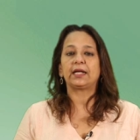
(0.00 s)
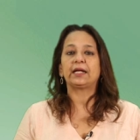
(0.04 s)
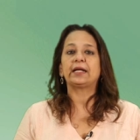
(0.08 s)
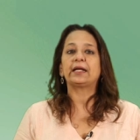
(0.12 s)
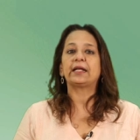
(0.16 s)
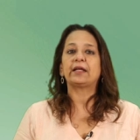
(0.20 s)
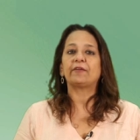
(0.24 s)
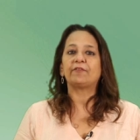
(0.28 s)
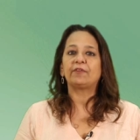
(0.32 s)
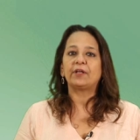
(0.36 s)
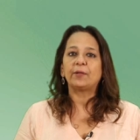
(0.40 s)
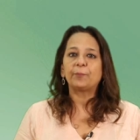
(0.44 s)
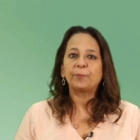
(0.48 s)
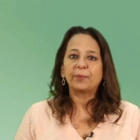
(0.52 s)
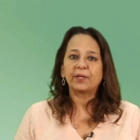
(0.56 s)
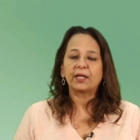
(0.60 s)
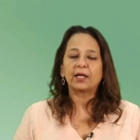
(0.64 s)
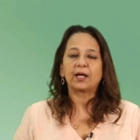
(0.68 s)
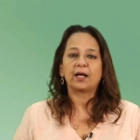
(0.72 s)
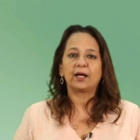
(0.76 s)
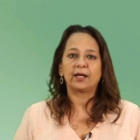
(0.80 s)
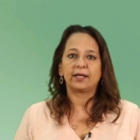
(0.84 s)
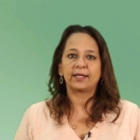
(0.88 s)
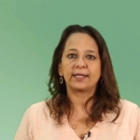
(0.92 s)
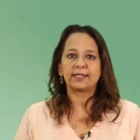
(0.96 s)
in
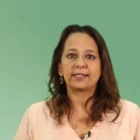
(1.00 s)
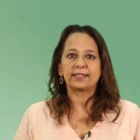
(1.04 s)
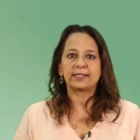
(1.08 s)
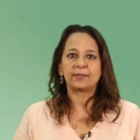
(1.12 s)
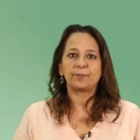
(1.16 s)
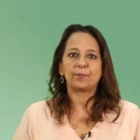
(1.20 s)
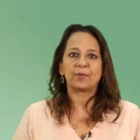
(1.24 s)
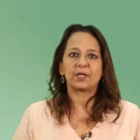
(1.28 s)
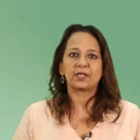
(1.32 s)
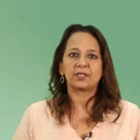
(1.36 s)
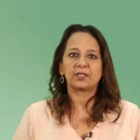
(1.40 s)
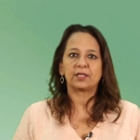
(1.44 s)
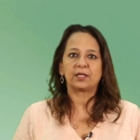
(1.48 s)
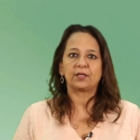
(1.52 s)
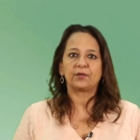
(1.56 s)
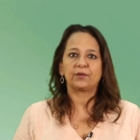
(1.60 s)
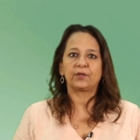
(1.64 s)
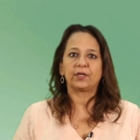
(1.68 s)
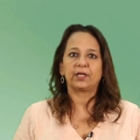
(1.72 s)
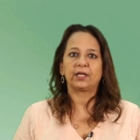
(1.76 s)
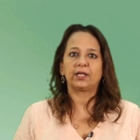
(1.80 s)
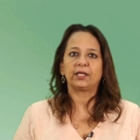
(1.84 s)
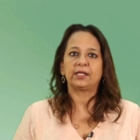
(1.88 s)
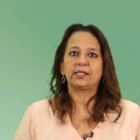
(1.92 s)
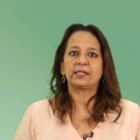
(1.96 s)
developing IEC
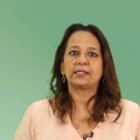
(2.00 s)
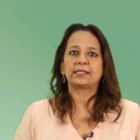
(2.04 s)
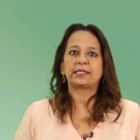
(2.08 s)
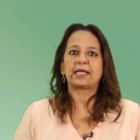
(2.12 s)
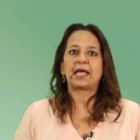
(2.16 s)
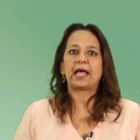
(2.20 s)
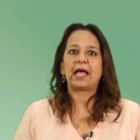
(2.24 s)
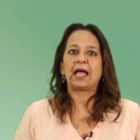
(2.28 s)
materials